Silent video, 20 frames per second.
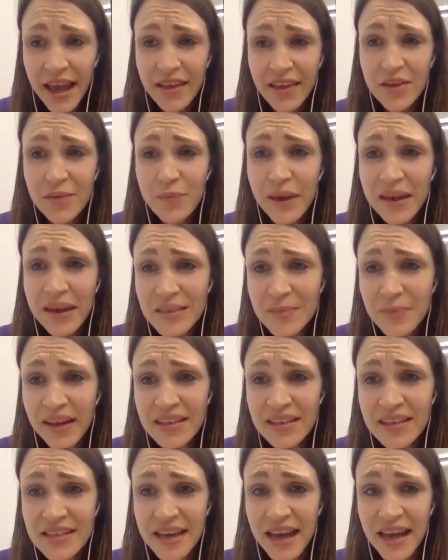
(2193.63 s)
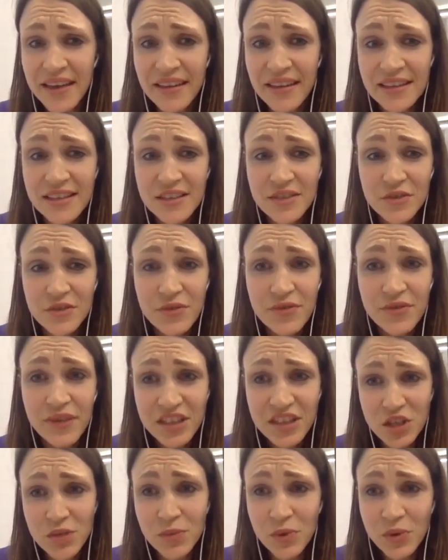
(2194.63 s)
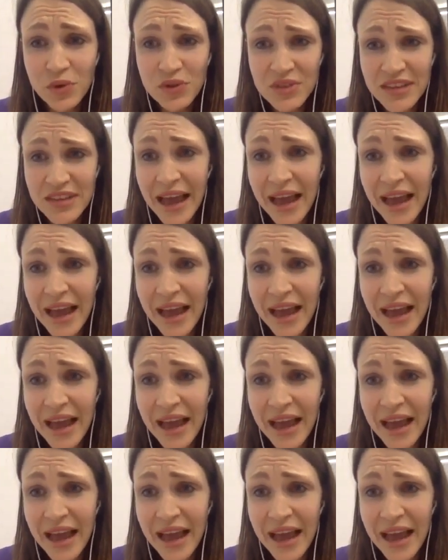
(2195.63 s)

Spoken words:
The best place to get these is from vegetables,